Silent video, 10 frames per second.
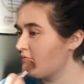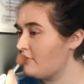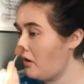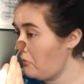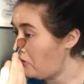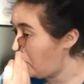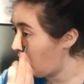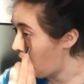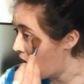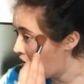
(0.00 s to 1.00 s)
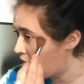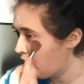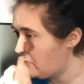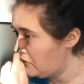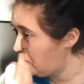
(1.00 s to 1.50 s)
Probably right now I've been
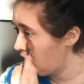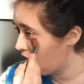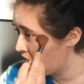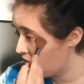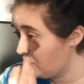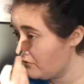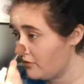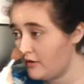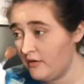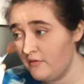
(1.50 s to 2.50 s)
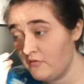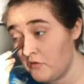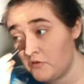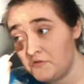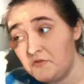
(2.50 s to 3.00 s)
really loving Riverdale, even
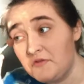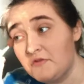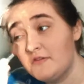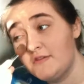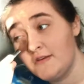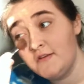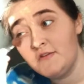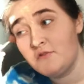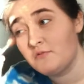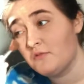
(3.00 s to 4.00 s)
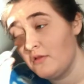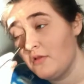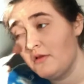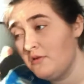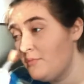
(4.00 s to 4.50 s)
though this season's a
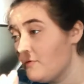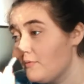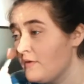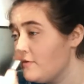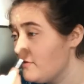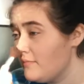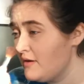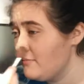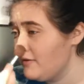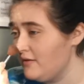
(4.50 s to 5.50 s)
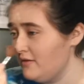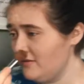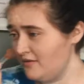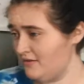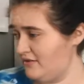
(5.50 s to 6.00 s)
little bit weirder in my
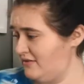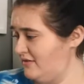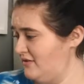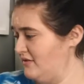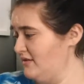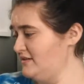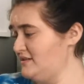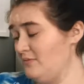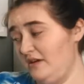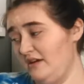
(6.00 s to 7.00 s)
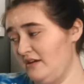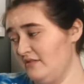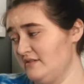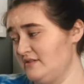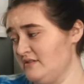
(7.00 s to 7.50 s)
opinion. At least the beginning
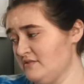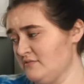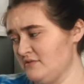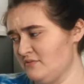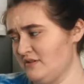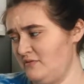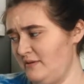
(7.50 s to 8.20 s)
of the season was really